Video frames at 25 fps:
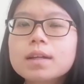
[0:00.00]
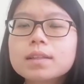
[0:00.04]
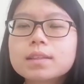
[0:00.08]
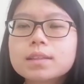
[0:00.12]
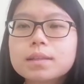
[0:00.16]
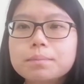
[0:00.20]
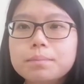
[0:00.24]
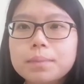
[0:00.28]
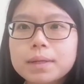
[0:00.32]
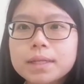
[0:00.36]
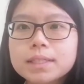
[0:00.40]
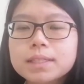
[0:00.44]
The
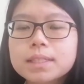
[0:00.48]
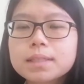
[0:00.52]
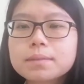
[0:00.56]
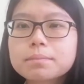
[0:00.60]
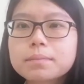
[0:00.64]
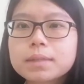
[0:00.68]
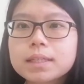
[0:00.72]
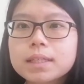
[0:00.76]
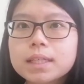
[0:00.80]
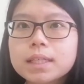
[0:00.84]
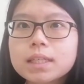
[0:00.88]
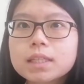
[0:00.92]
basic
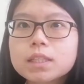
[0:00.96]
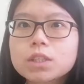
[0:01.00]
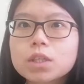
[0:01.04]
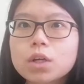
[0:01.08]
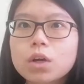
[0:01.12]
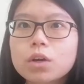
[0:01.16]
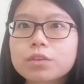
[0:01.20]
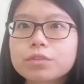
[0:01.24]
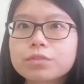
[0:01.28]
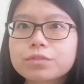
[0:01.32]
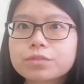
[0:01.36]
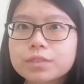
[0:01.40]
meaning
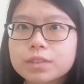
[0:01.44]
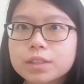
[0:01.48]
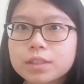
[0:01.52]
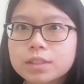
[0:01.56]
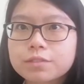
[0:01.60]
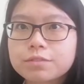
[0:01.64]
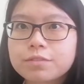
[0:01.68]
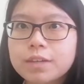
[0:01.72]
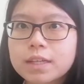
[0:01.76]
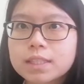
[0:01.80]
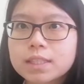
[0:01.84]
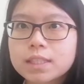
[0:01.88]
of the
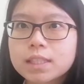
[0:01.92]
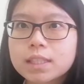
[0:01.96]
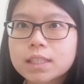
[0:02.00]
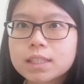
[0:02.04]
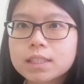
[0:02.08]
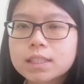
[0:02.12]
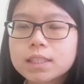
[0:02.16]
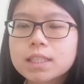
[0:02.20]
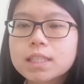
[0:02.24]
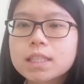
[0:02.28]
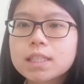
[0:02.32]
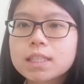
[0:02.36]

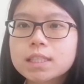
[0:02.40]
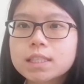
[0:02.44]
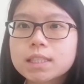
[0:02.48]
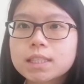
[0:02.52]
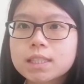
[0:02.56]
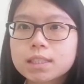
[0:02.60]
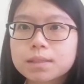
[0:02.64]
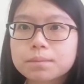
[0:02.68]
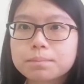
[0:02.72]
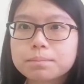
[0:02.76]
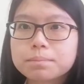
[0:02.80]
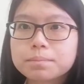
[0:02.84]
facility is
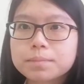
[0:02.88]
the